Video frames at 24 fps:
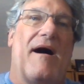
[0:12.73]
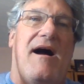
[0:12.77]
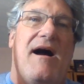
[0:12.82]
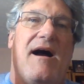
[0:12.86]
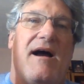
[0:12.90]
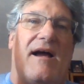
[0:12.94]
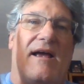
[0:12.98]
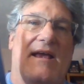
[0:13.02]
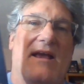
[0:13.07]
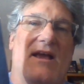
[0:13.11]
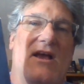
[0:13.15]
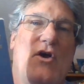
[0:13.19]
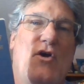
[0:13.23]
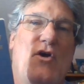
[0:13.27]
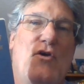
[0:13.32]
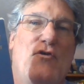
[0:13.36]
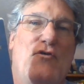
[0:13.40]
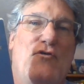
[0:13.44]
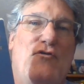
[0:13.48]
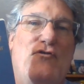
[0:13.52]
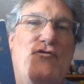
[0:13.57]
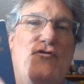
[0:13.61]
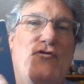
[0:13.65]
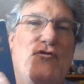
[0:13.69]
by
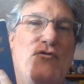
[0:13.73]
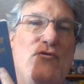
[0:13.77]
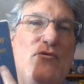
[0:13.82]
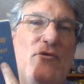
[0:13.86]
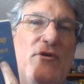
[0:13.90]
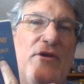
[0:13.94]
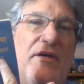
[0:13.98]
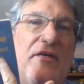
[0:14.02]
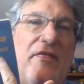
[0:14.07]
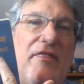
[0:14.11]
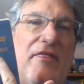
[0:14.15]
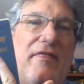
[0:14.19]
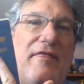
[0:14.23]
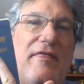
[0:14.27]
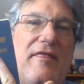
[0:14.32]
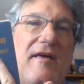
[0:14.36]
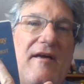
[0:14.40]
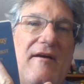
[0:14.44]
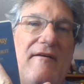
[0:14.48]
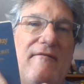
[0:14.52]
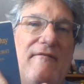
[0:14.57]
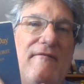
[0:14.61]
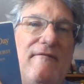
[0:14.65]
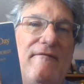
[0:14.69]

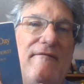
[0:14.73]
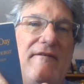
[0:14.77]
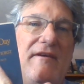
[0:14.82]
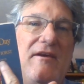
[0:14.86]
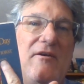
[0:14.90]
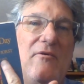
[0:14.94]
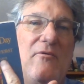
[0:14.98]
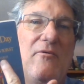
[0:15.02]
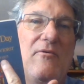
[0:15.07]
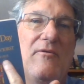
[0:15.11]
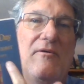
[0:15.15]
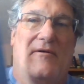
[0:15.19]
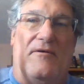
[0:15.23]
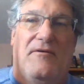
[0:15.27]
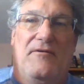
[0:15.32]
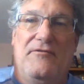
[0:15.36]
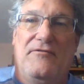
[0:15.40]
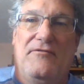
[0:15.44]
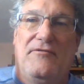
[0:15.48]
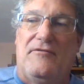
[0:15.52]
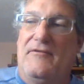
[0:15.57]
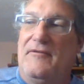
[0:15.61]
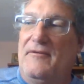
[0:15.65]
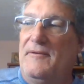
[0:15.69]
Judith
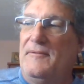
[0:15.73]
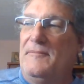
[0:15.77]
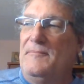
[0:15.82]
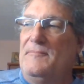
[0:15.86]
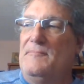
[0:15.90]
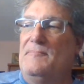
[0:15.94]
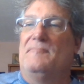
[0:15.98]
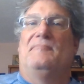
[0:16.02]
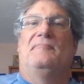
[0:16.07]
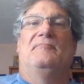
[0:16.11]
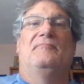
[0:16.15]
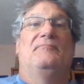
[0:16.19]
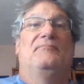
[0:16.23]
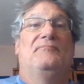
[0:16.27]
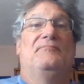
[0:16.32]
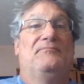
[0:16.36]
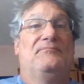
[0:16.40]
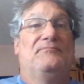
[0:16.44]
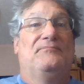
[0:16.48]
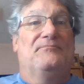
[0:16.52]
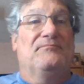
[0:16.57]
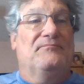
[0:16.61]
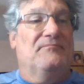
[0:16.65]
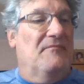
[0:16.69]
Viorst.
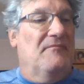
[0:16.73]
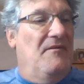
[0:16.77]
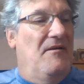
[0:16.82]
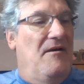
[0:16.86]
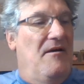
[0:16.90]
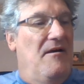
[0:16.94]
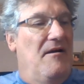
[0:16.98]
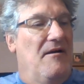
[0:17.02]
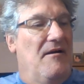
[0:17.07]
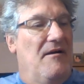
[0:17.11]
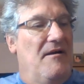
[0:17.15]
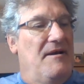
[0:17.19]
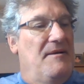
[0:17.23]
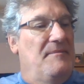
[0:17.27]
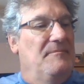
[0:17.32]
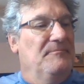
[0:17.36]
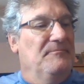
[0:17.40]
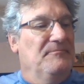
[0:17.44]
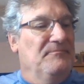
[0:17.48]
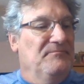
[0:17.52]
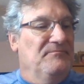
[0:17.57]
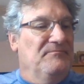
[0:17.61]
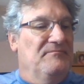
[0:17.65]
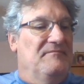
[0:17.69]
All right,
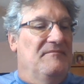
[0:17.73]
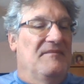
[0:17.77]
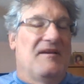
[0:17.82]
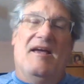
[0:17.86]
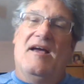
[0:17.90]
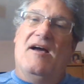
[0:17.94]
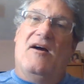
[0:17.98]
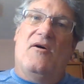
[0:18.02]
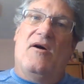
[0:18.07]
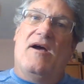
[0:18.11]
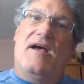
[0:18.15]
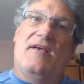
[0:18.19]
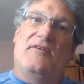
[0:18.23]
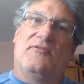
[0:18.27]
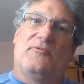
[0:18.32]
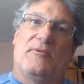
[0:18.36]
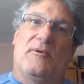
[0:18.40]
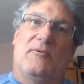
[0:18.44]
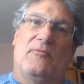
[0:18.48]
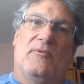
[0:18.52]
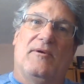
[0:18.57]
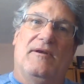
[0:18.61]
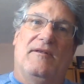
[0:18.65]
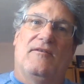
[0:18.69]
now as
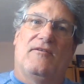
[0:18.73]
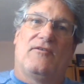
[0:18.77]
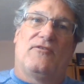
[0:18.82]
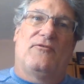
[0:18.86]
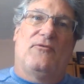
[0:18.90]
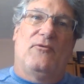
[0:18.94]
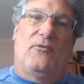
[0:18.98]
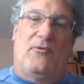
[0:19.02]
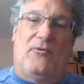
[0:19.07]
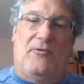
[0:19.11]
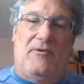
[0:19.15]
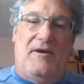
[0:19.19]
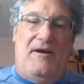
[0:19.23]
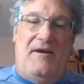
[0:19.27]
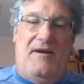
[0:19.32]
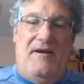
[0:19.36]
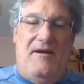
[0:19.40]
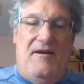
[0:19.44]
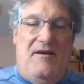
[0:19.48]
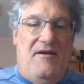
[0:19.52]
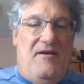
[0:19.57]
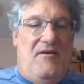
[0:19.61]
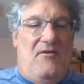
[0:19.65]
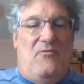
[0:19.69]
we read the
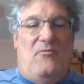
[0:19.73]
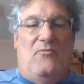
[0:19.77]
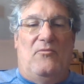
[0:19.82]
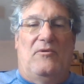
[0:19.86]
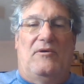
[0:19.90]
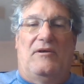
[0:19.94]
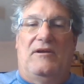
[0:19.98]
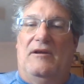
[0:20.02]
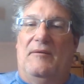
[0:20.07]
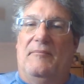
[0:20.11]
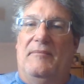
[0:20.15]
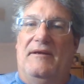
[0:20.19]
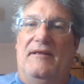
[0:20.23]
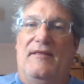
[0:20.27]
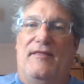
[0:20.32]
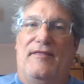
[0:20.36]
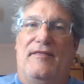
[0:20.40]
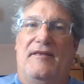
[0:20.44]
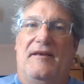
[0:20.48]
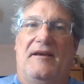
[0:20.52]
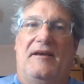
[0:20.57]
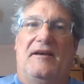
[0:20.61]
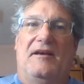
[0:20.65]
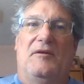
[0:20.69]
story, we're going to be
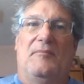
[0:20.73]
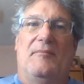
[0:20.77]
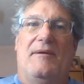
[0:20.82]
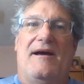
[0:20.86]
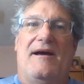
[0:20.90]
thinking